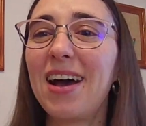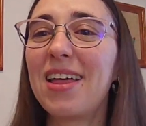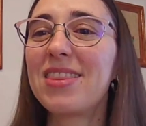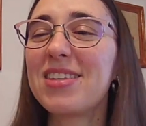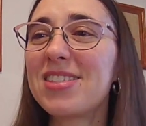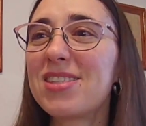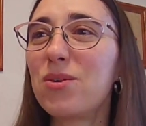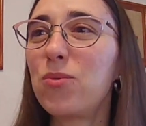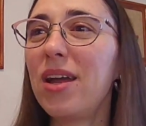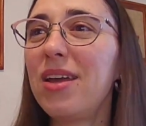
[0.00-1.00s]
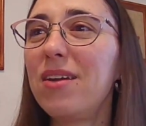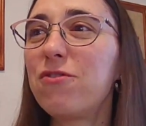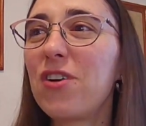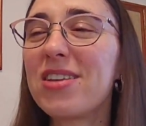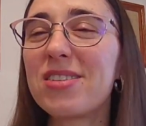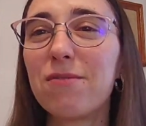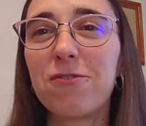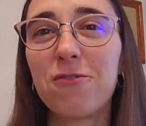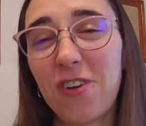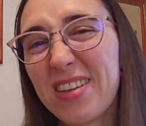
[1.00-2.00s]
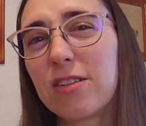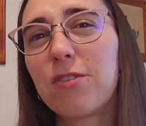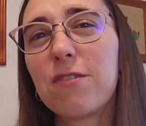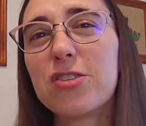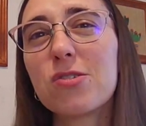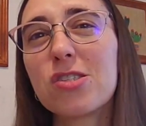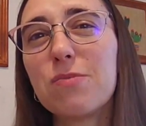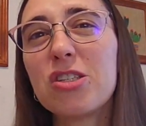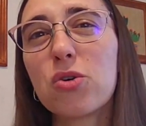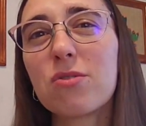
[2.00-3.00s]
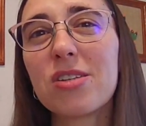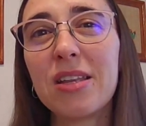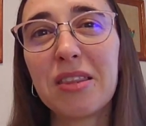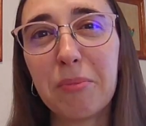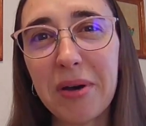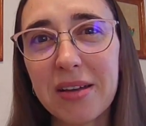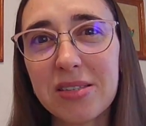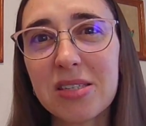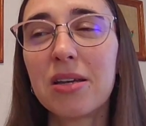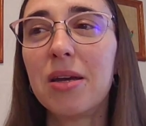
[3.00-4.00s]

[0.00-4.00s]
This is the way phrasal verbs used to be taught in the past,